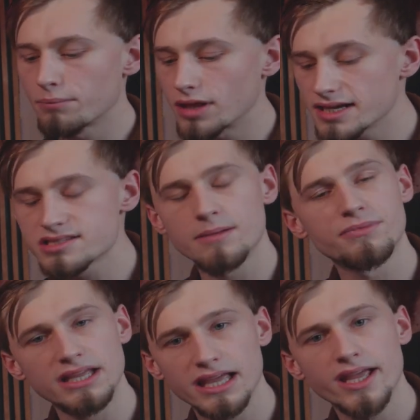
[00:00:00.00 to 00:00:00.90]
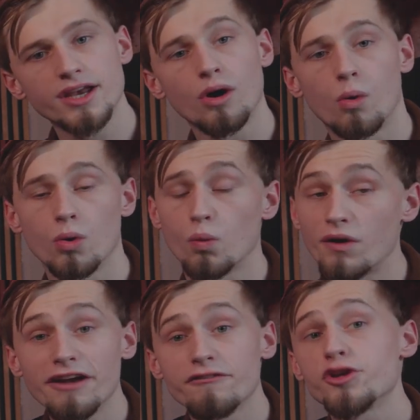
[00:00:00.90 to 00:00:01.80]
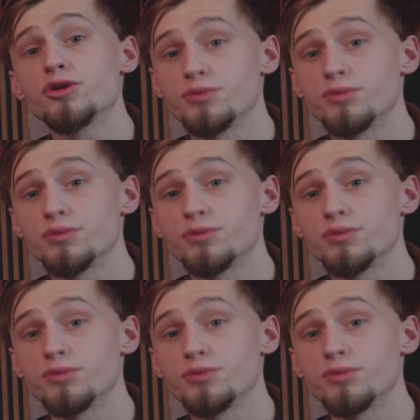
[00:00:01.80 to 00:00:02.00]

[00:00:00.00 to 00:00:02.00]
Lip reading: plug something in, or whatever you